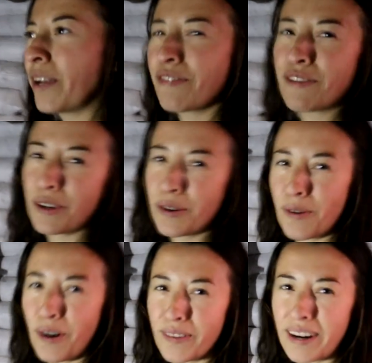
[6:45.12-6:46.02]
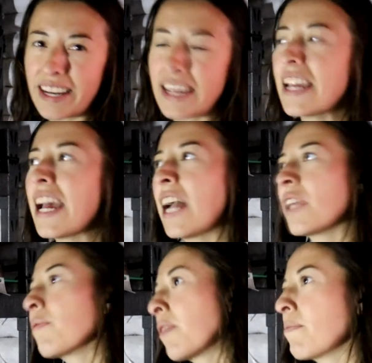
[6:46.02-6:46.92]
a few already, and
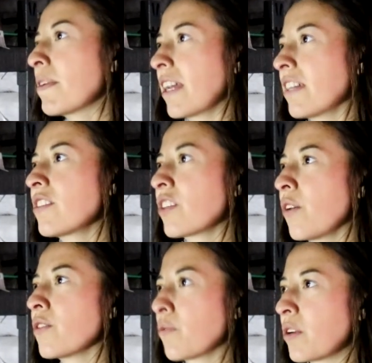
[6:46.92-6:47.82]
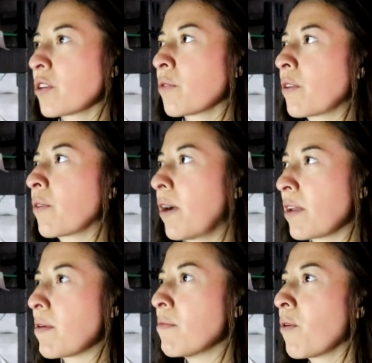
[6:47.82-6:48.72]
it would have been nice to go into winter with quite a
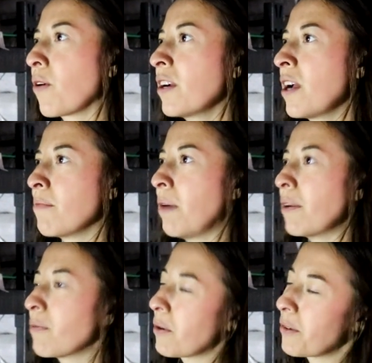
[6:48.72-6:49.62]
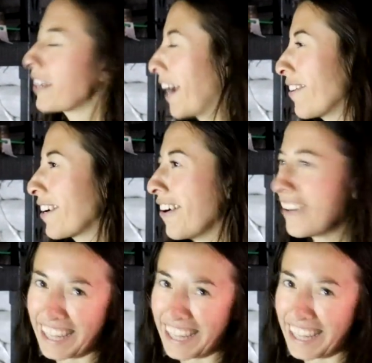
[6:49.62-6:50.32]
bit more, but we were counting on